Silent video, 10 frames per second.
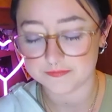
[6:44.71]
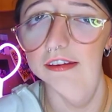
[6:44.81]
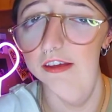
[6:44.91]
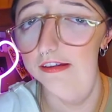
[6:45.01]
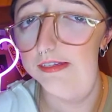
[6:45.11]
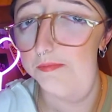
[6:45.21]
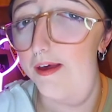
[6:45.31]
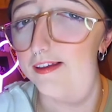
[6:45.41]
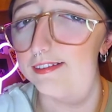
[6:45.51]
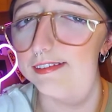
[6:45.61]
Not
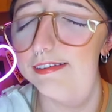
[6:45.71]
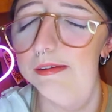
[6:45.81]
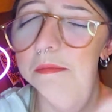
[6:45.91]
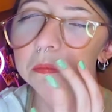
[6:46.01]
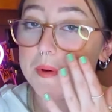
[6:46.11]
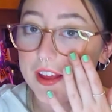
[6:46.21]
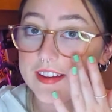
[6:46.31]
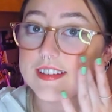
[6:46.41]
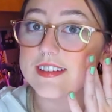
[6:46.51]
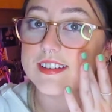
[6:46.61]
spawns,
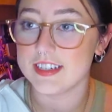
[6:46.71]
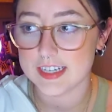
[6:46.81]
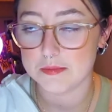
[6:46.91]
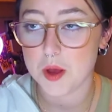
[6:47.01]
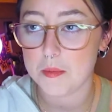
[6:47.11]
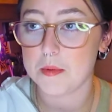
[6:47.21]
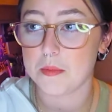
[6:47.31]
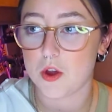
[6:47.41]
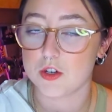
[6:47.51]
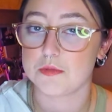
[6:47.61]
but Depop and
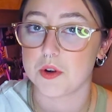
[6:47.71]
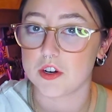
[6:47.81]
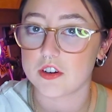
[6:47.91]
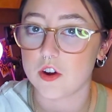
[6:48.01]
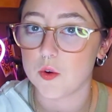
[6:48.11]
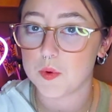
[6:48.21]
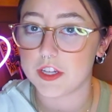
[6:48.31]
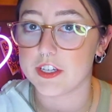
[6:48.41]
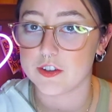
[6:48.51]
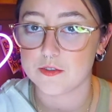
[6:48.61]
Poshmark are
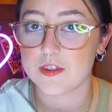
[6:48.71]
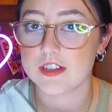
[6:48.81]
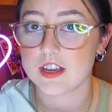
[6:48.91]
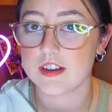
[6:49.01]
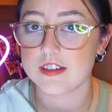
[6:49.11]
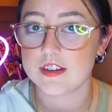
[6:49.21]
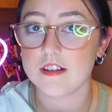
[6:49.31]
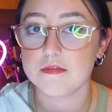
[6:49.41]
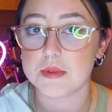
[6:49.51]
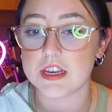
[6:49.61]
really good for this kind of
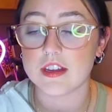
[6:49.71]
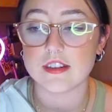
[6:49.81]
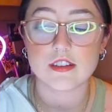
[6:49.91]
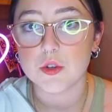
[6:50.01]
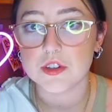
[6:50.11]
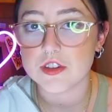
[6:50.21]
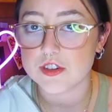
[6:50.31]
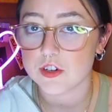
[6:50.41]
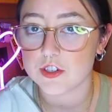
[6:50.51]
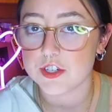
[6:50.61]
stuff because you can
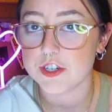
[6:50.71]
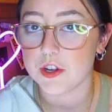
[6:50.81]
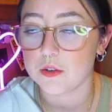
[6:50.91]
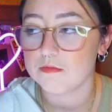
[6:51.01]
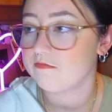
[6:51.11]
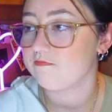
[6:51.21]
search, you know,